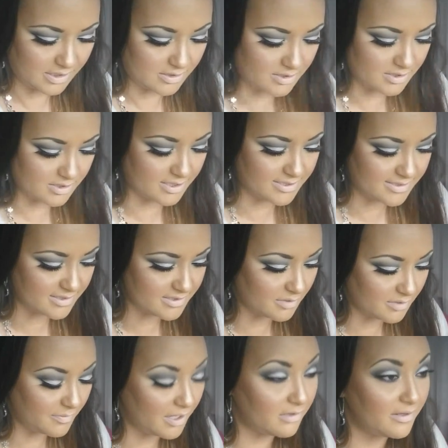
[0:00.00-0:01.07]
Because I sent
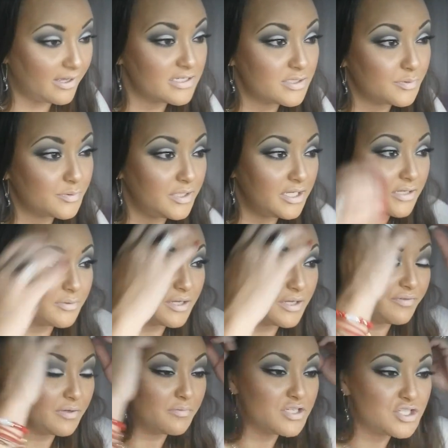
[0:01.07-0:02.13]
some out last week. If
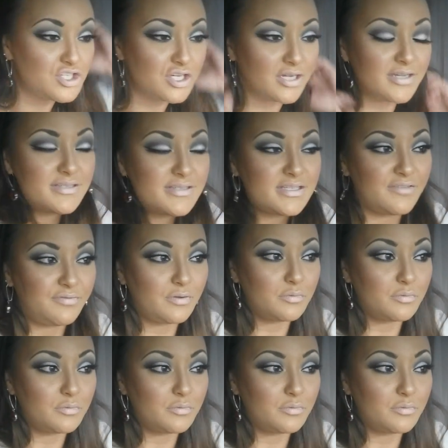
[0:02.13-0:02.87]
it was just